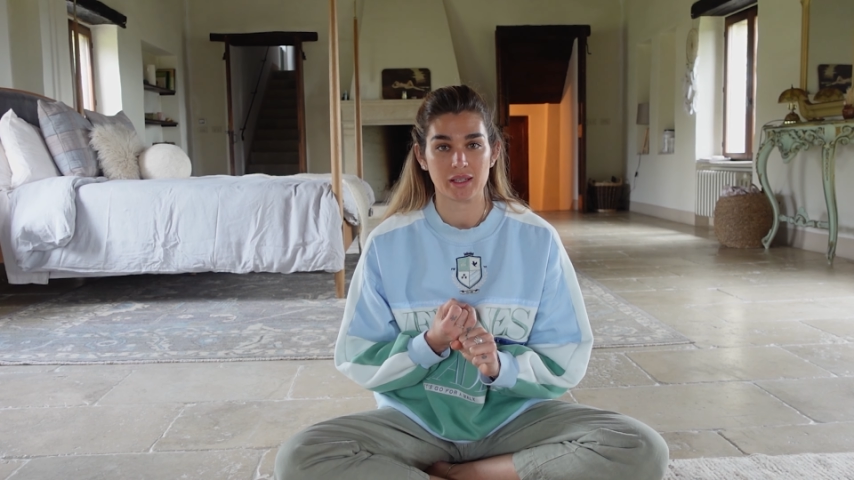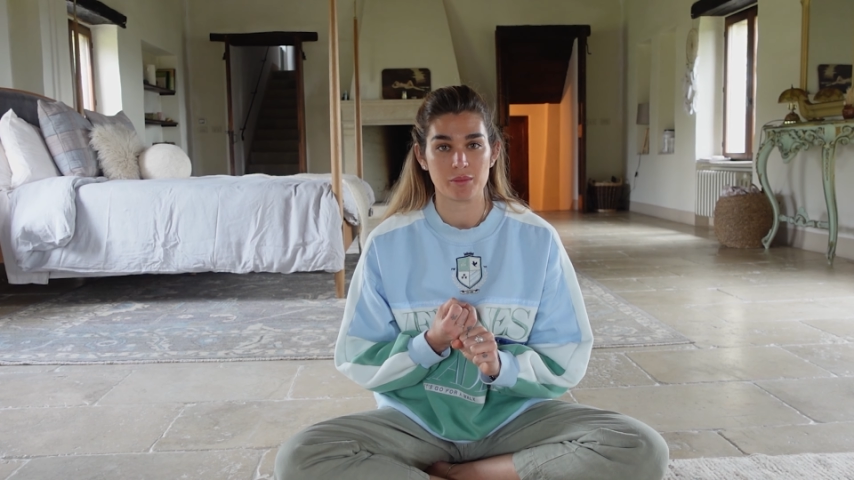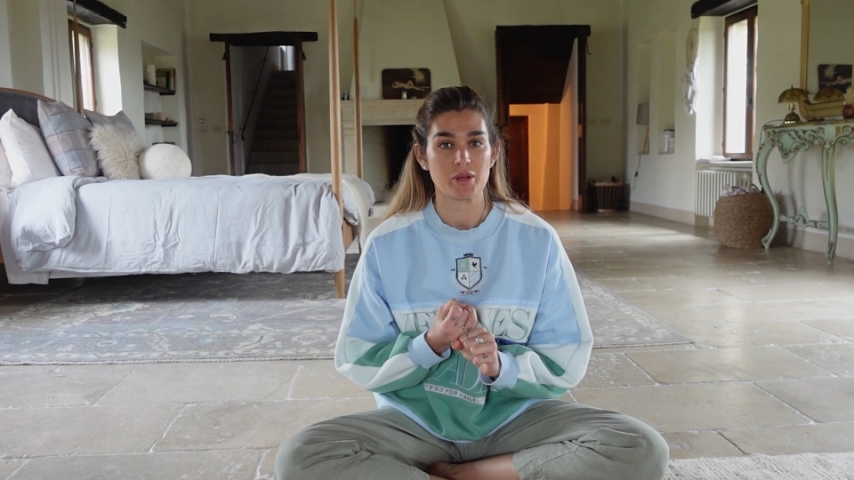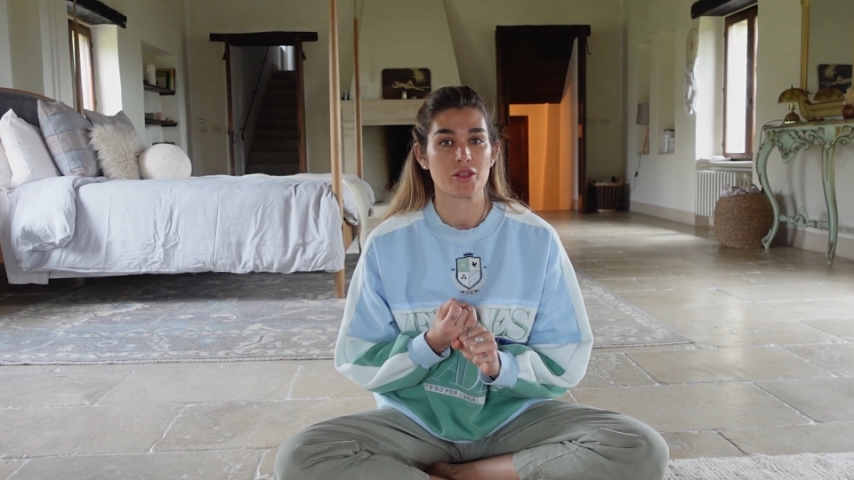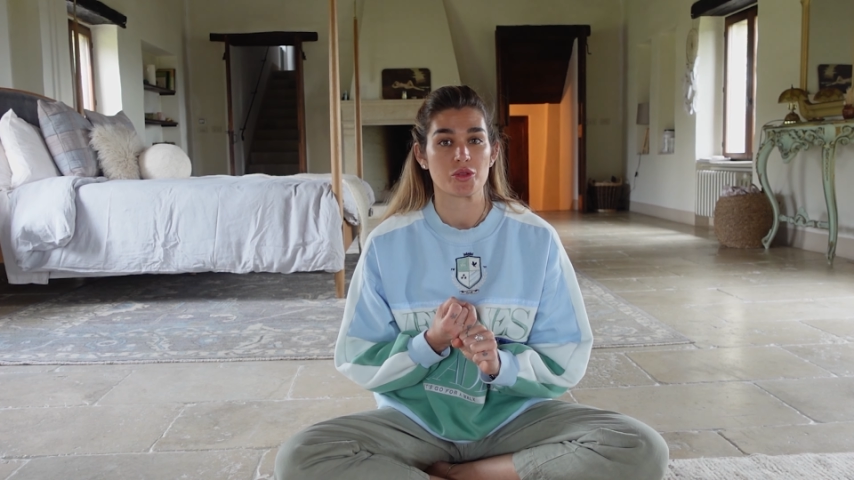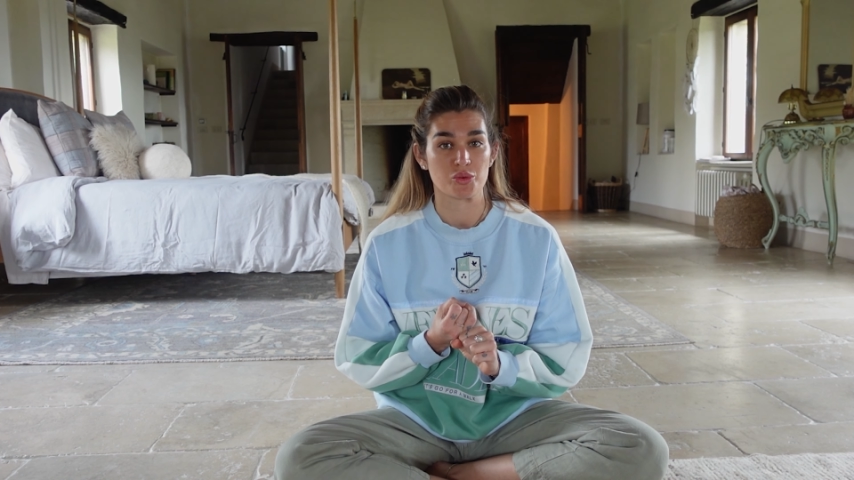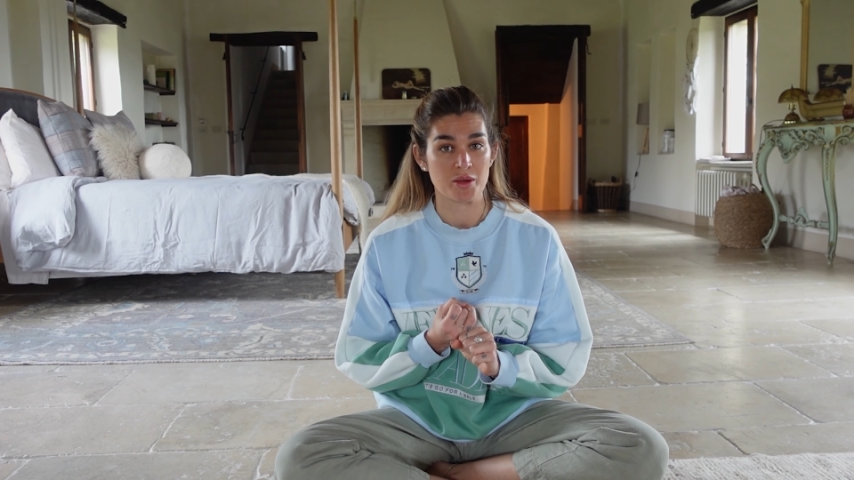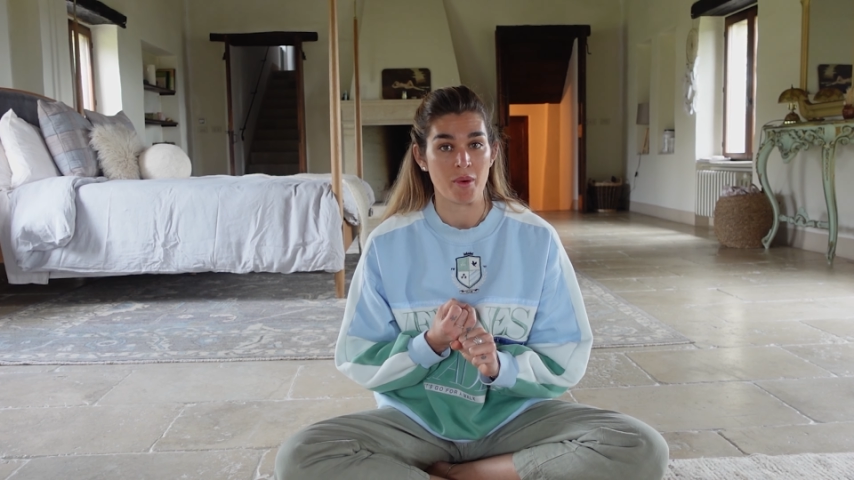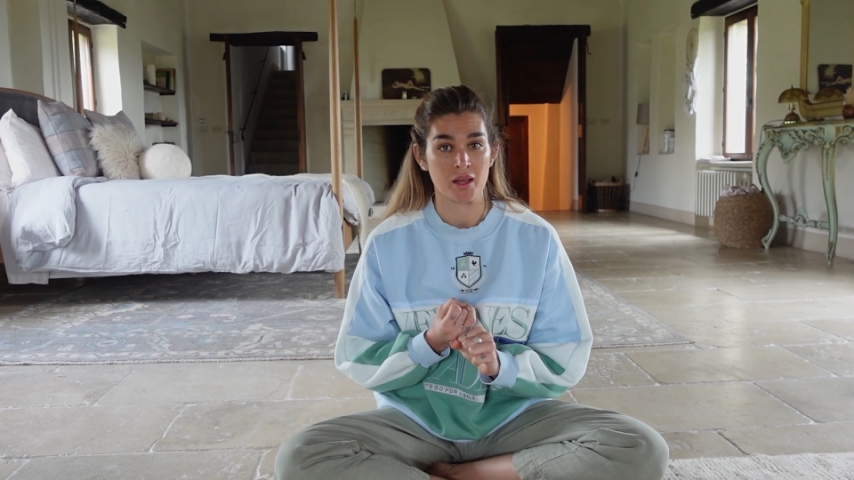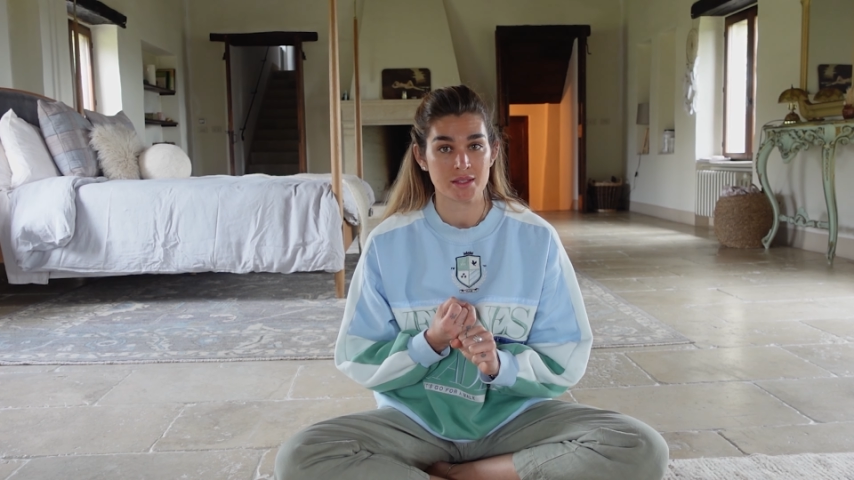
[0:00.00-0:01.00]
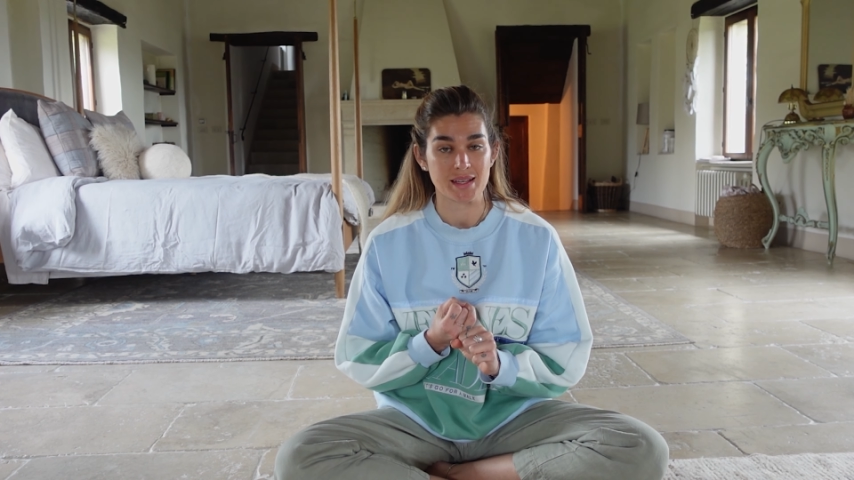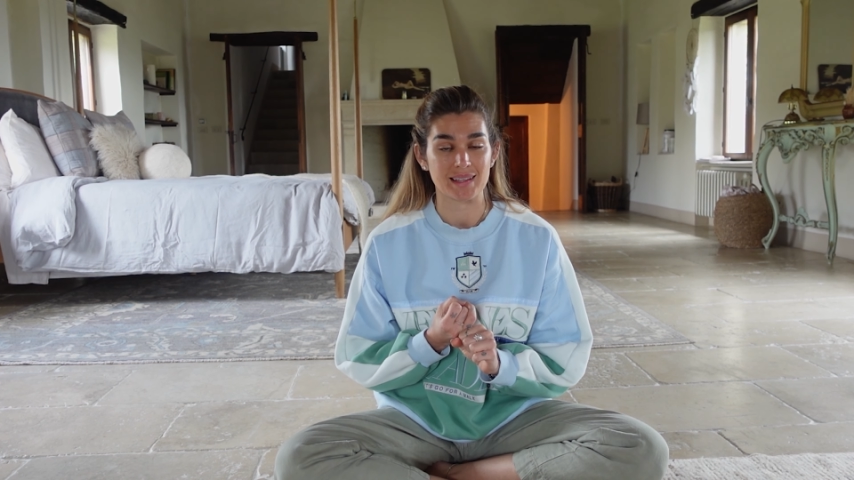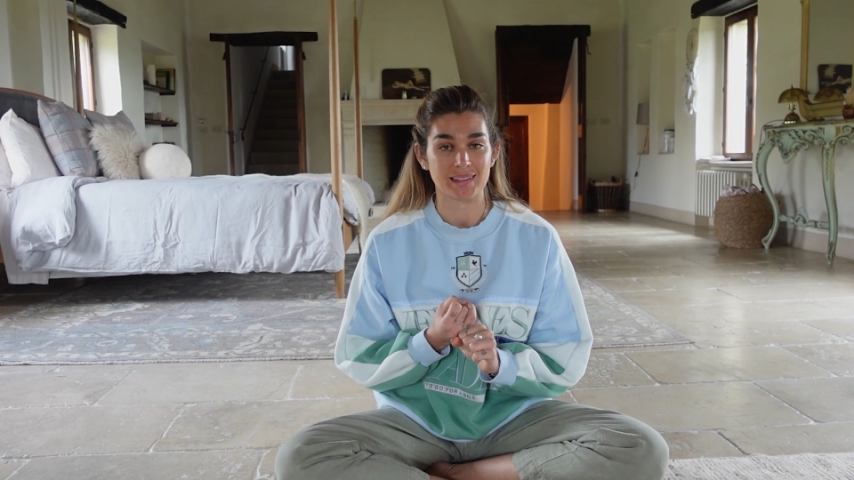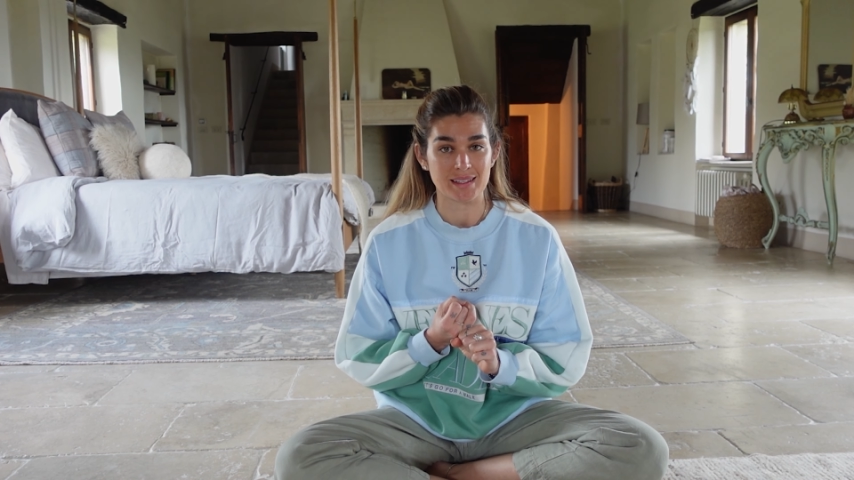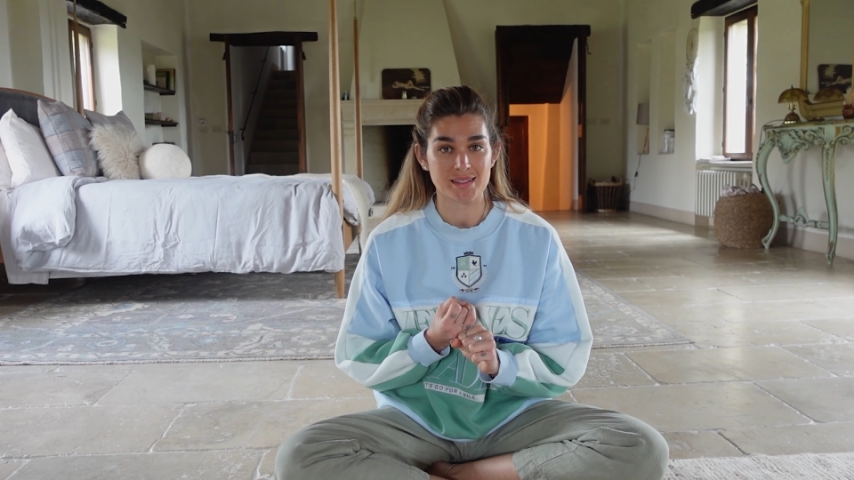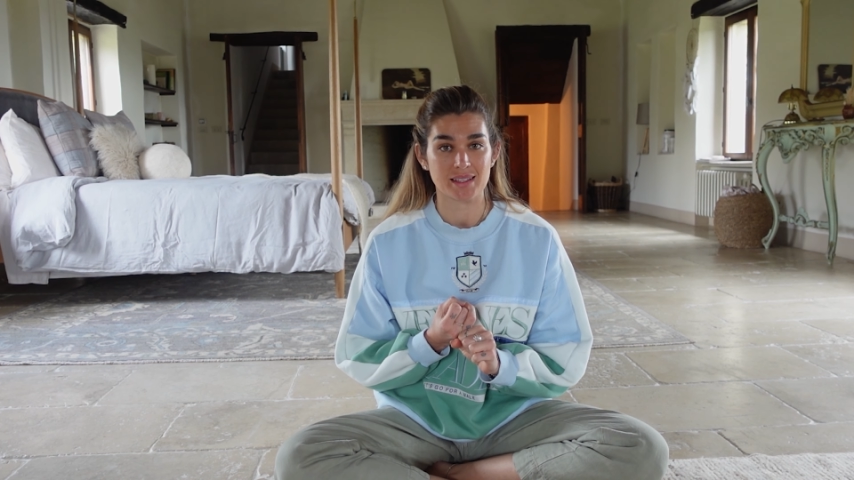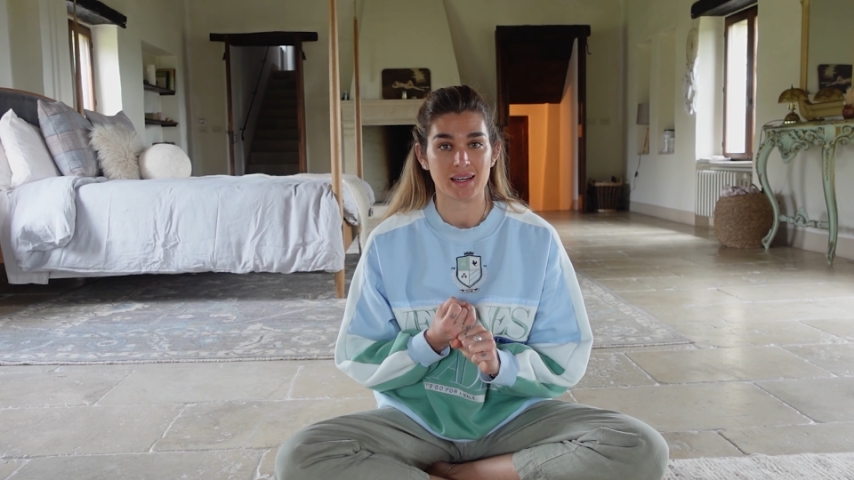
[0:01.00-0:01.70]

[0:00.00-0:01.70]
gonna be three months at least to